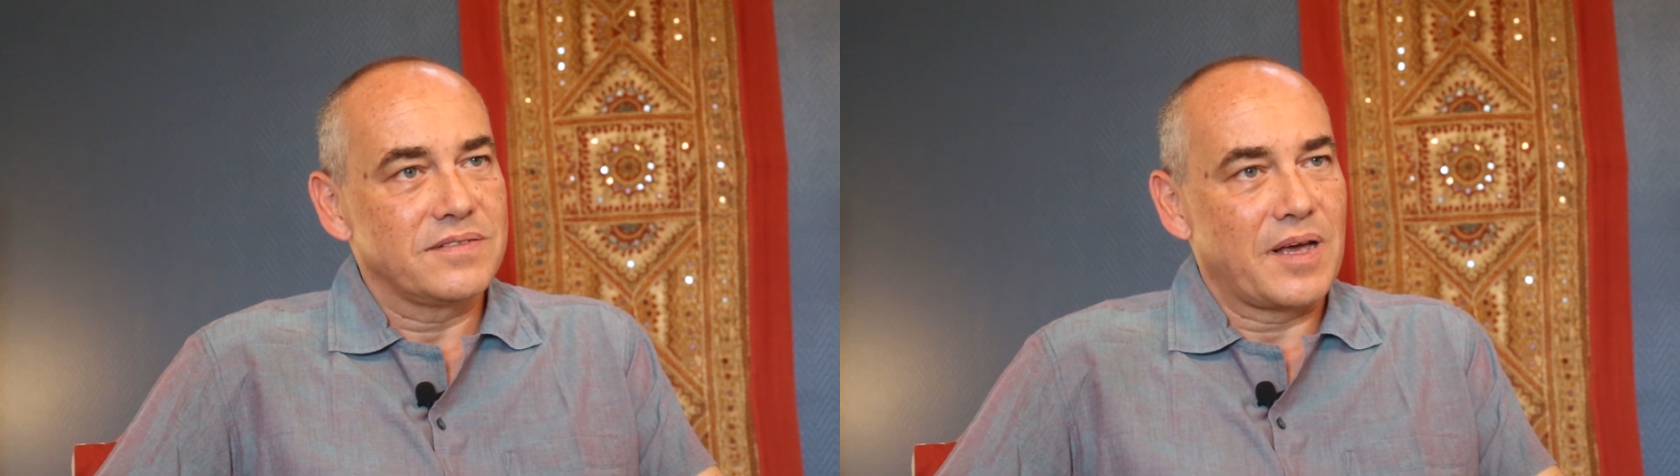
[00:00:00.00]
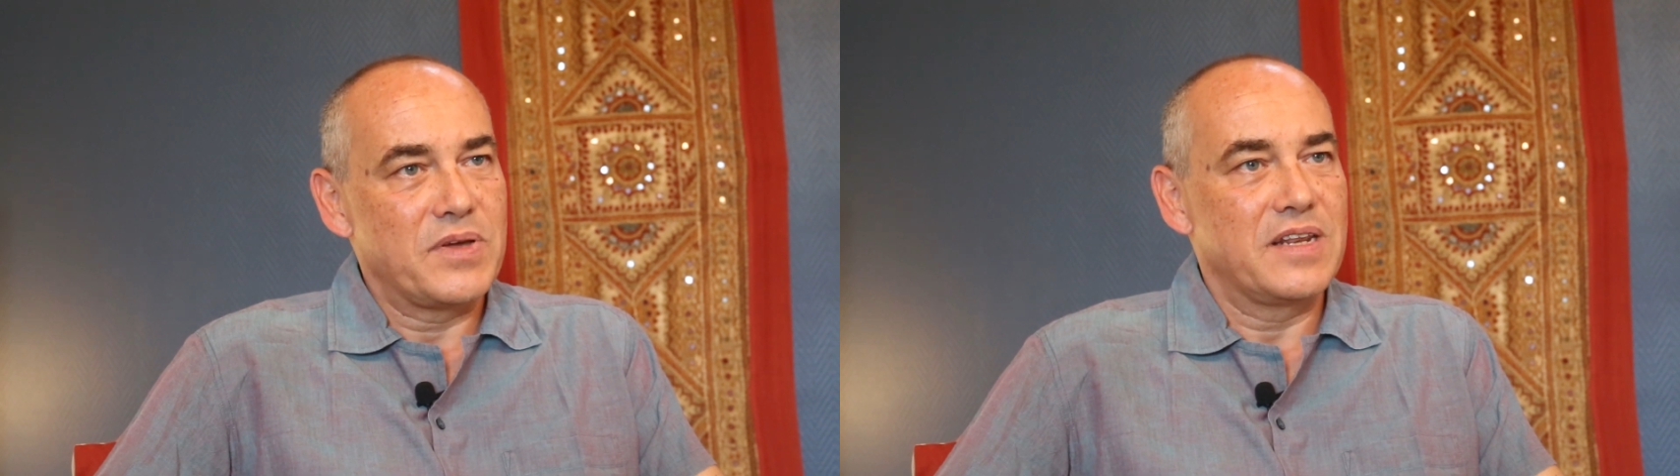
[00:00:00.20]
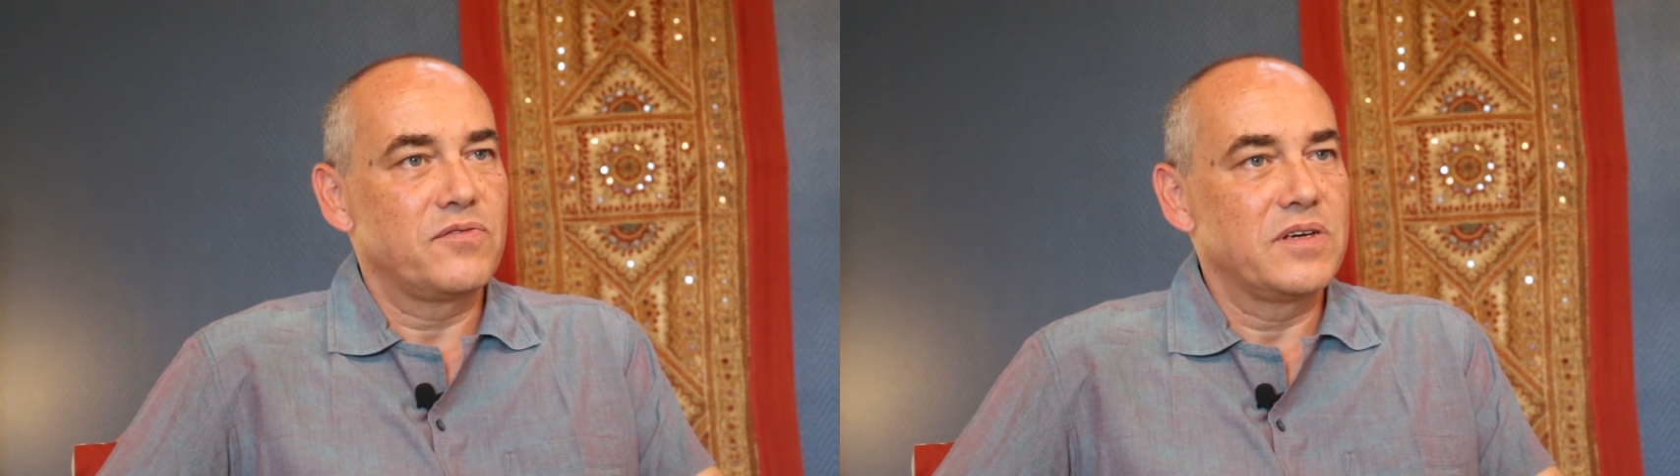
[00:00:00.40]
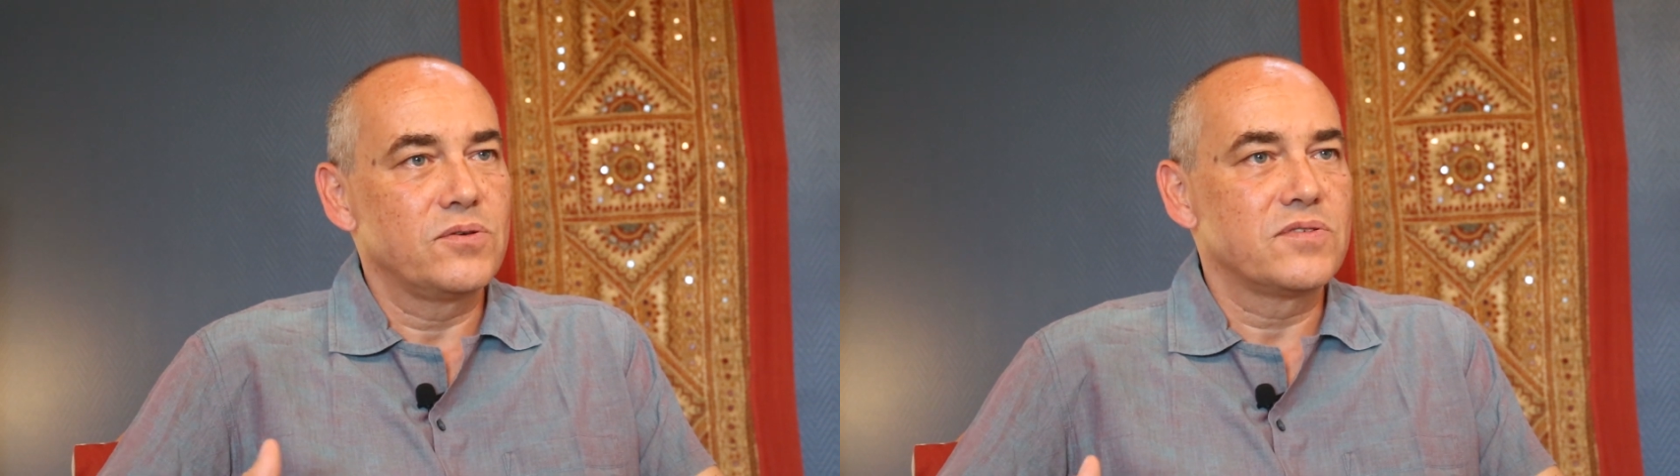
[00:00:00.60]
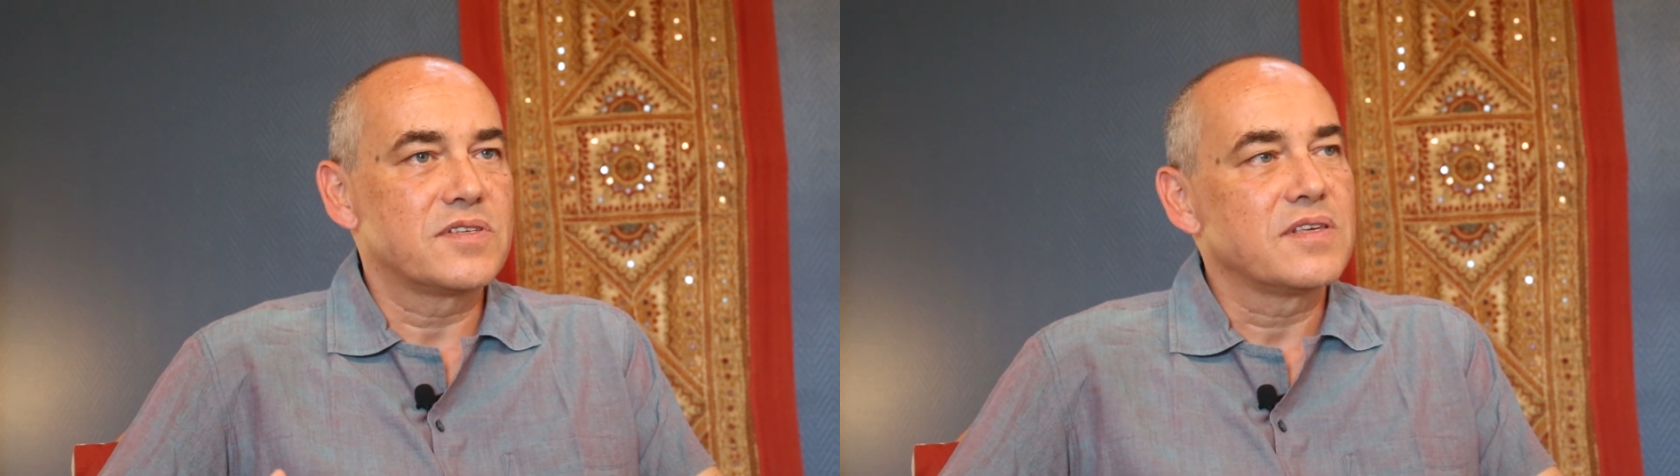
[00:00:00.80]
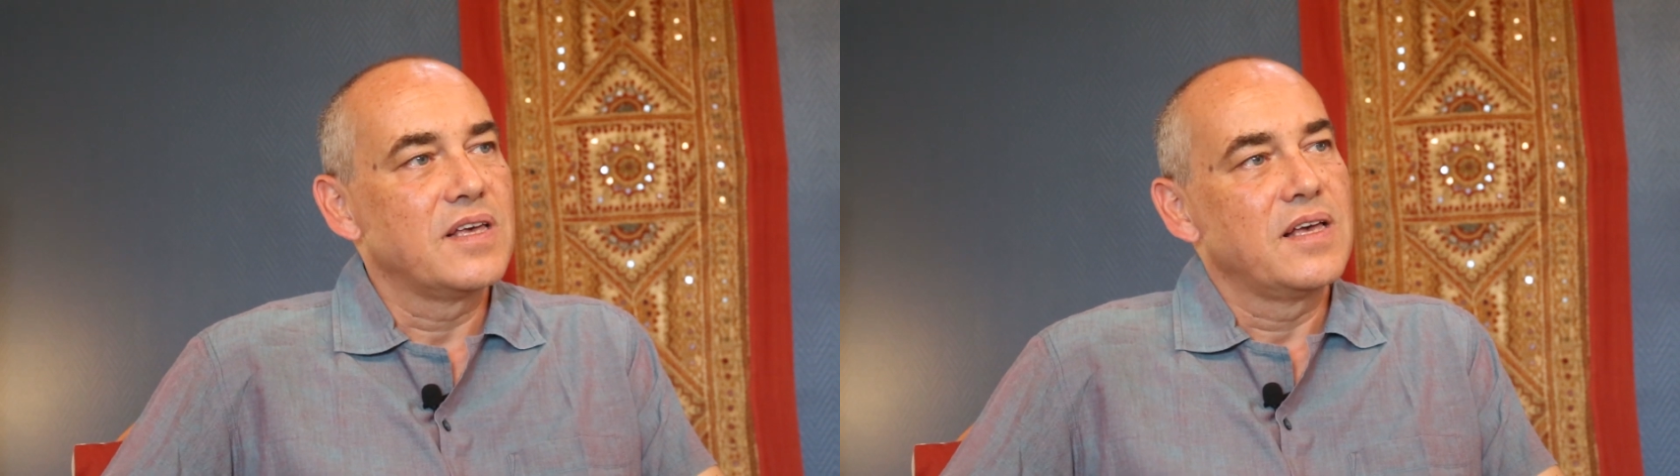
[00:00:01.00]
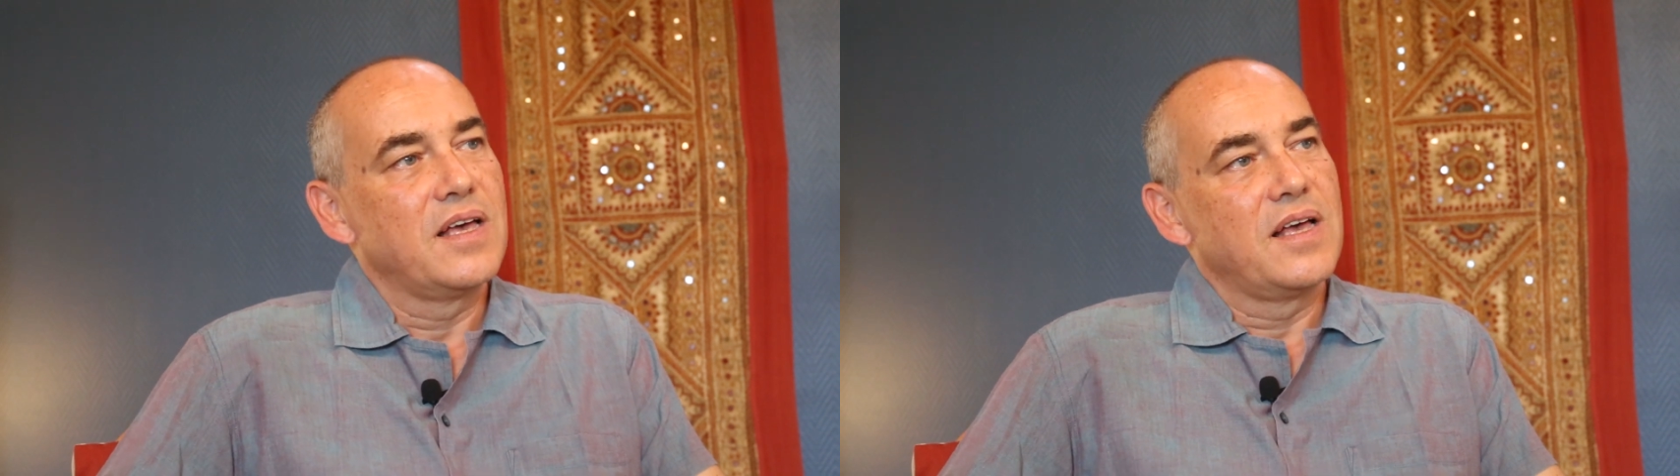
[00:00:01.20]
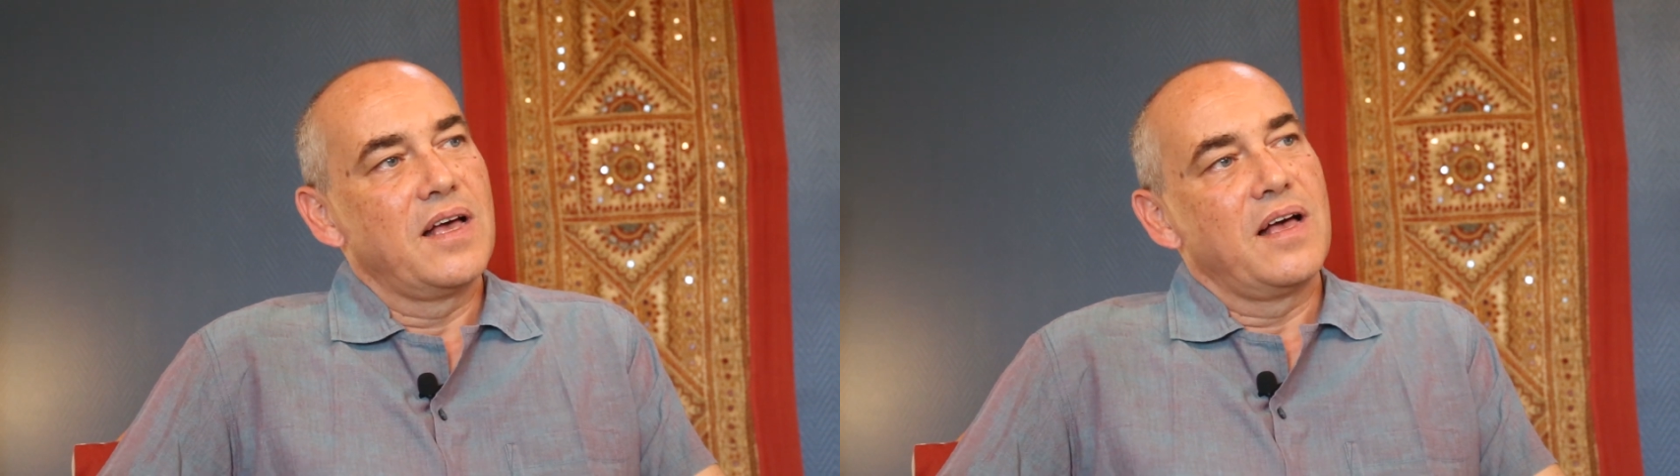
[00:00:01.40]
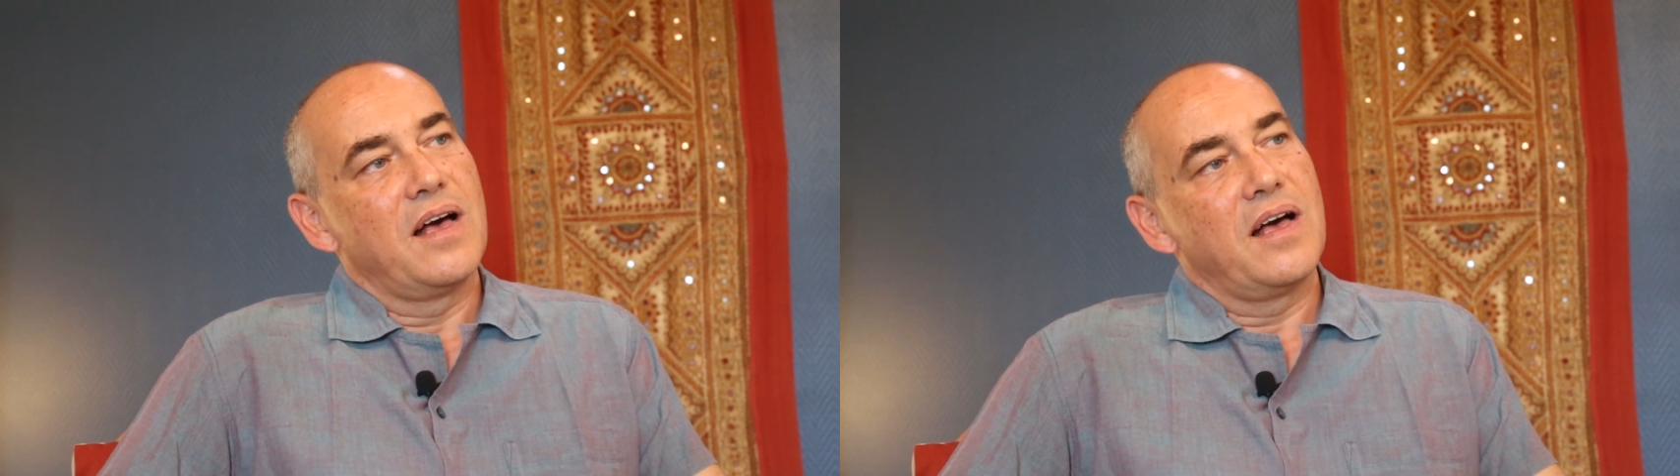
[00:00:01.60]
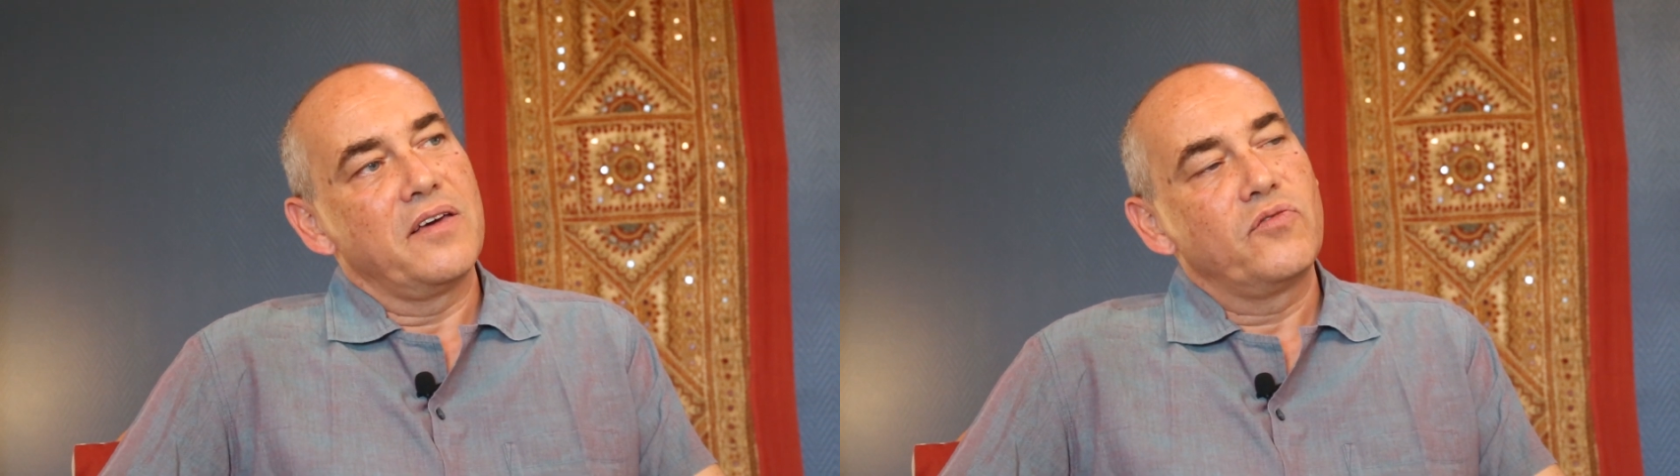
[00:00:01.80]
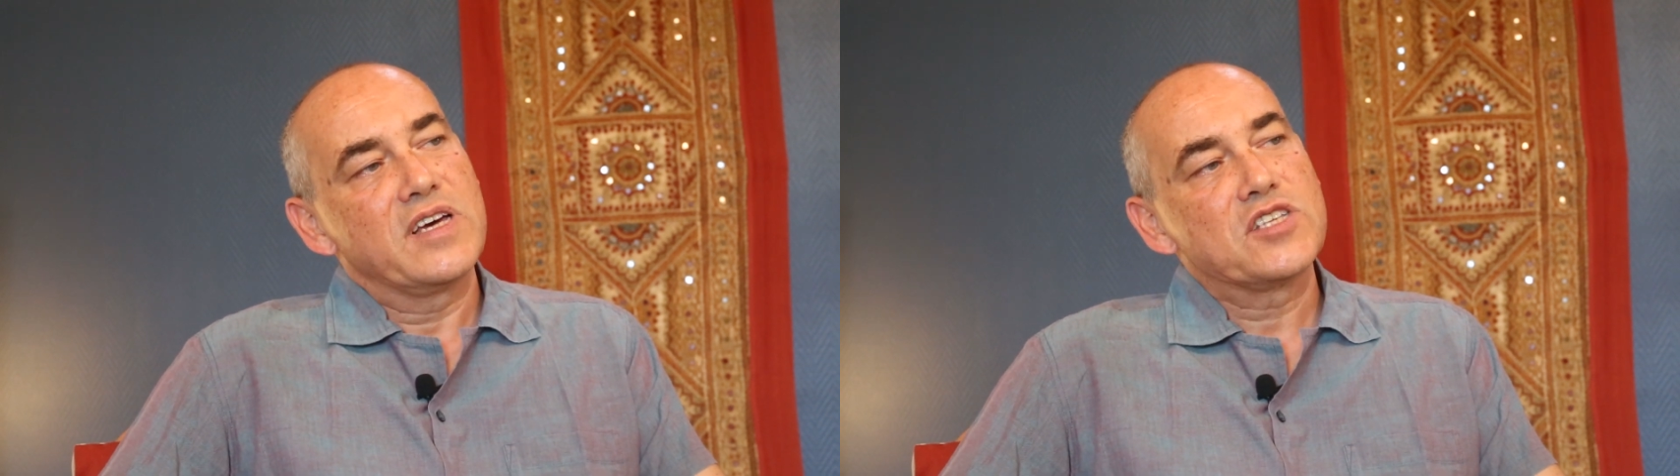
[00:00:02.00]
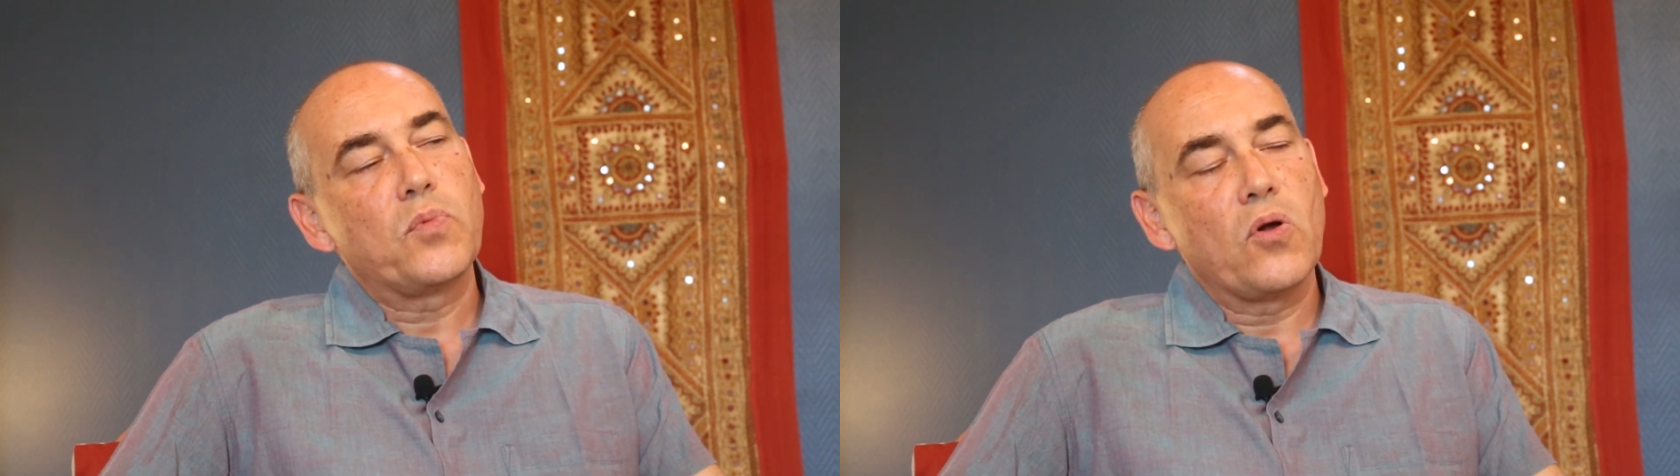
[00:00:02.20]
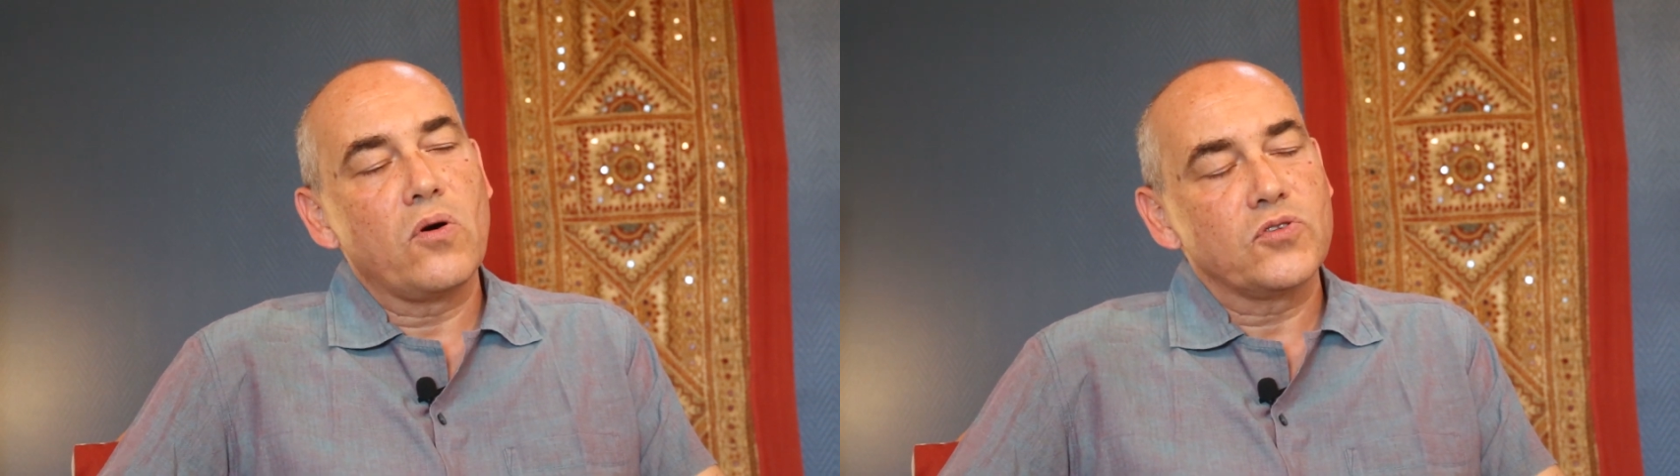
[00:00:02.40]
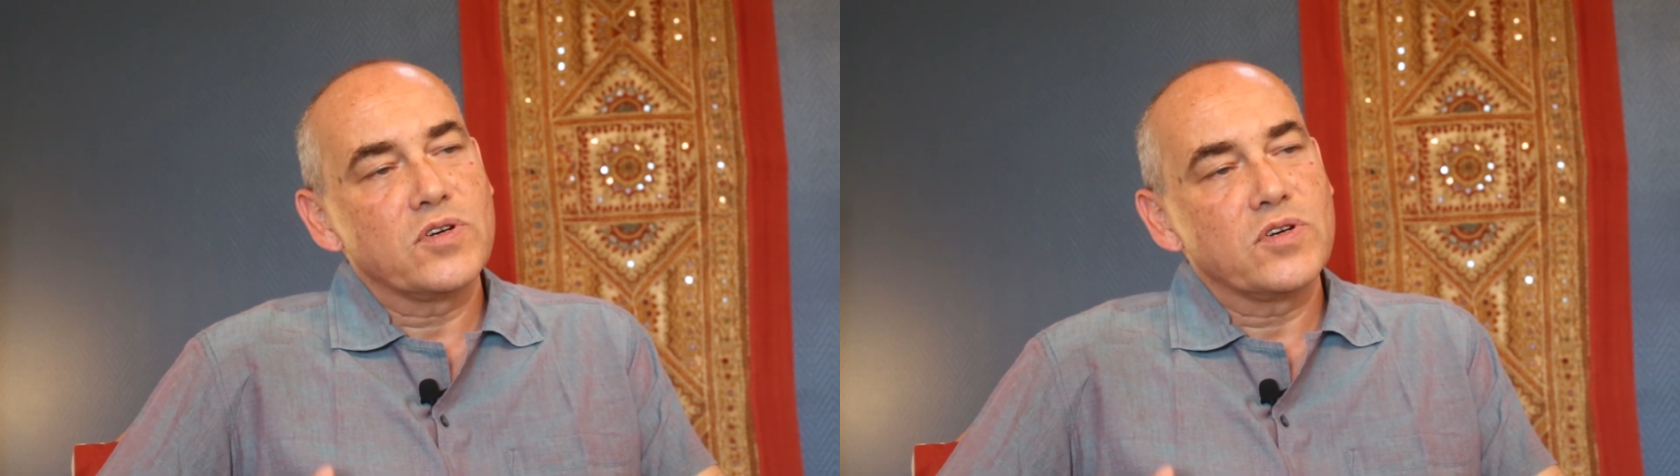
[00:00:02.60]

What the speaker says: I mean, if we explore